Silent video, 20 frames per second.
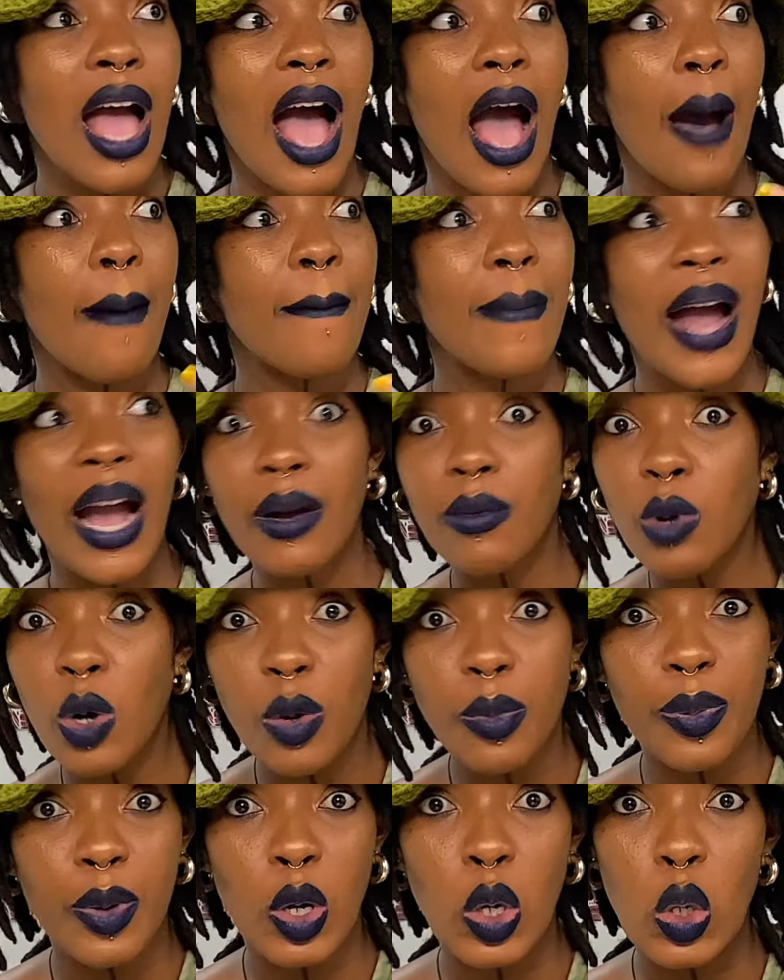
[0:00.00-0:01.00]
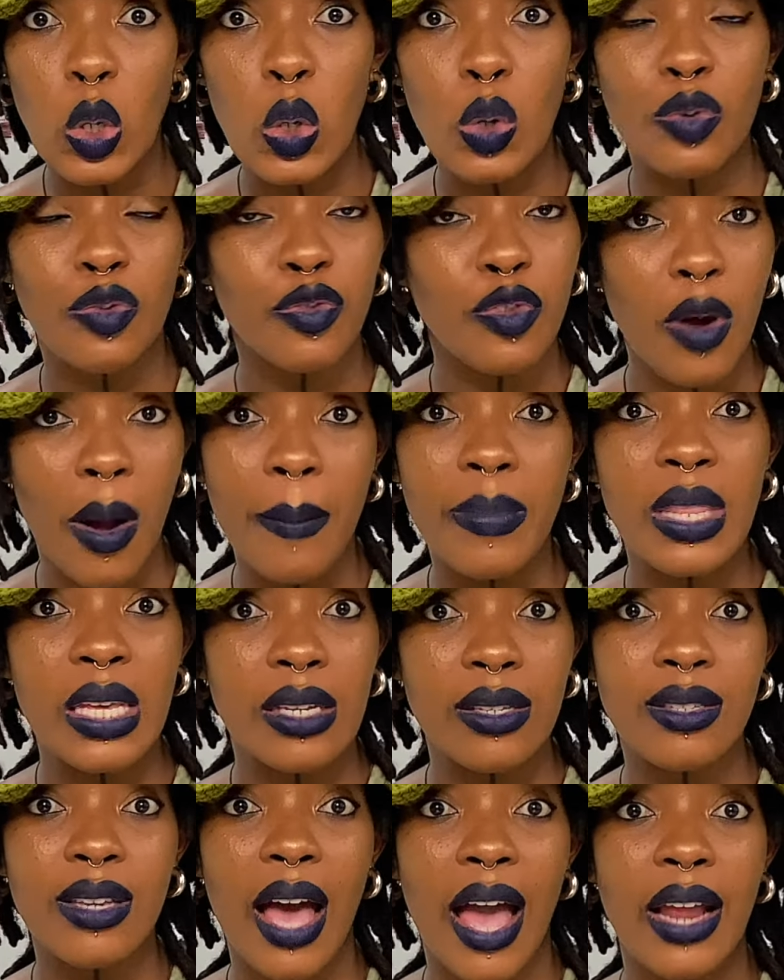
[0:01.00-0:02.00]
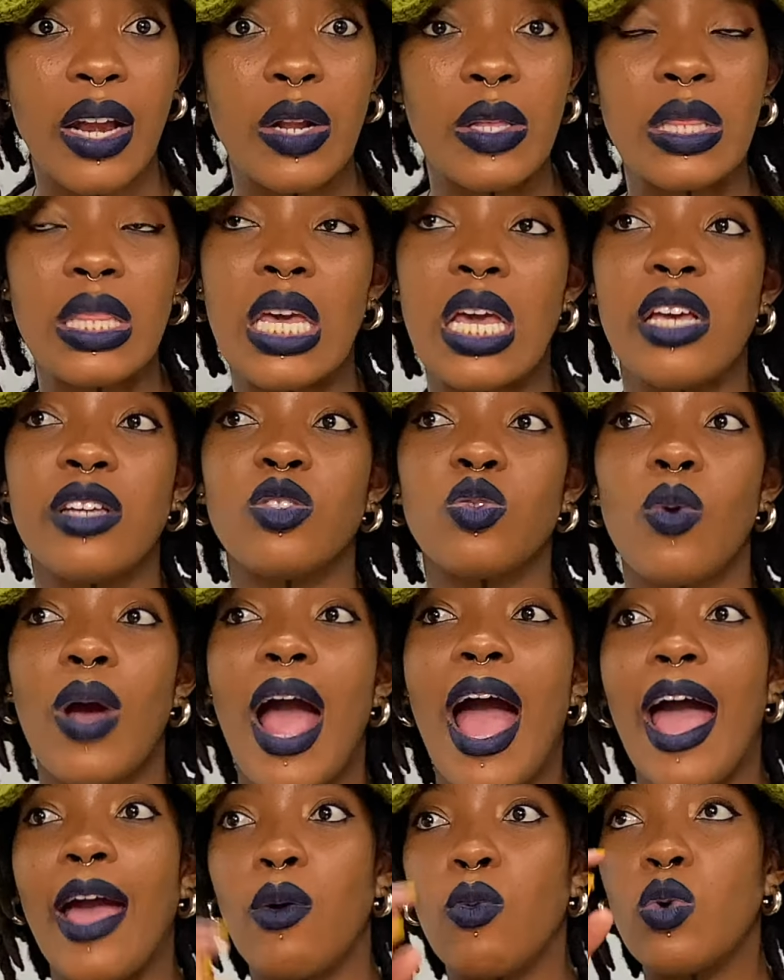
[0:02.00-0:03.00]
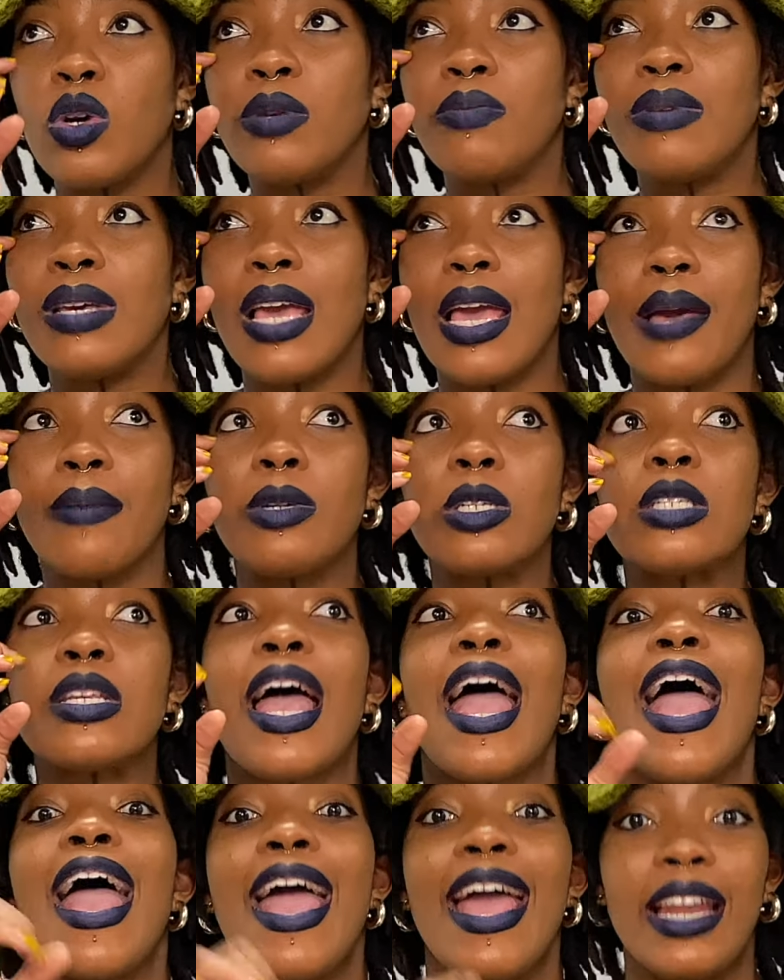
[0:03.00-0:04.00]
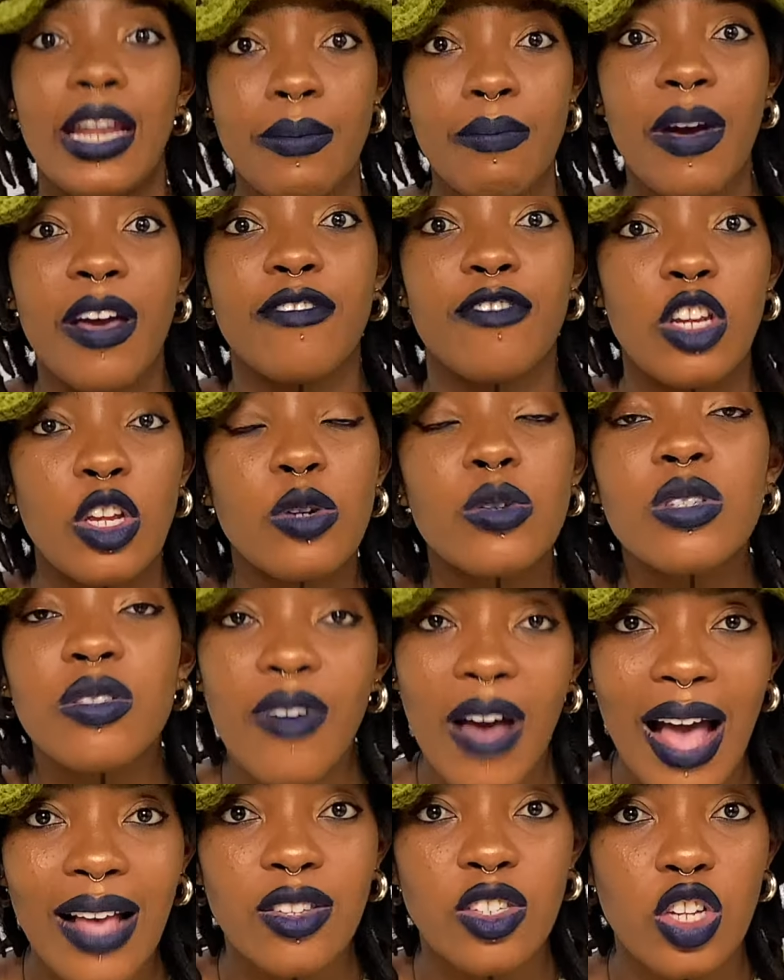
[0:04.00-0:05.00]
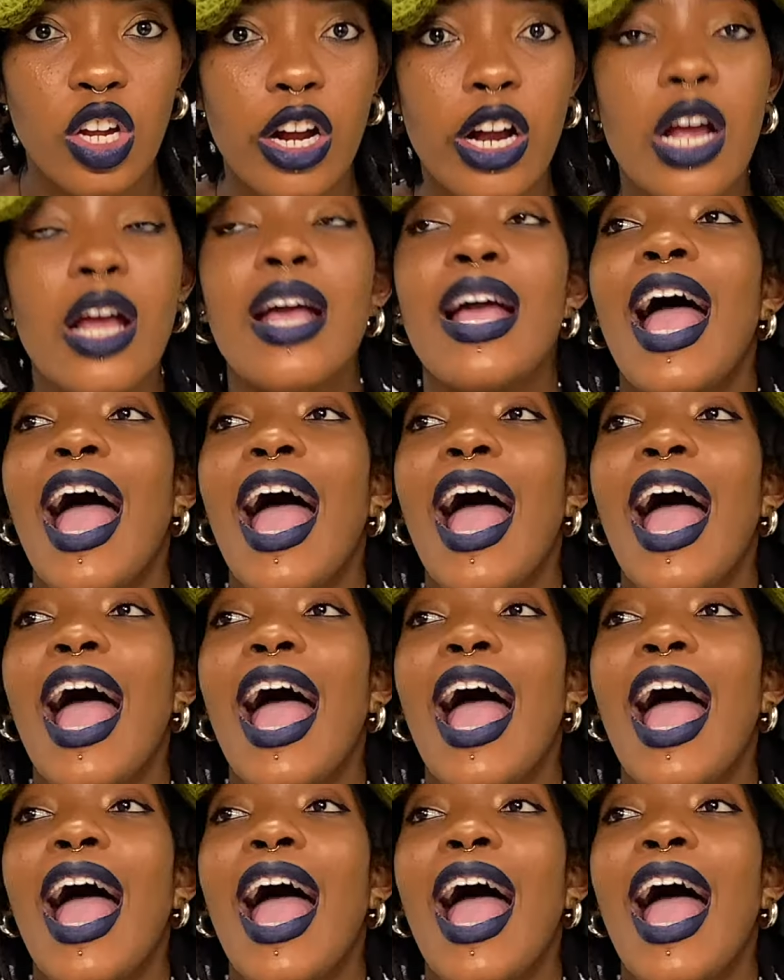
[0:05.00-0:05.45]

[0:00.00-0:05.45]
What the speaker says: a MacBook Pro from these kind of things where I would be able to edit my videos faster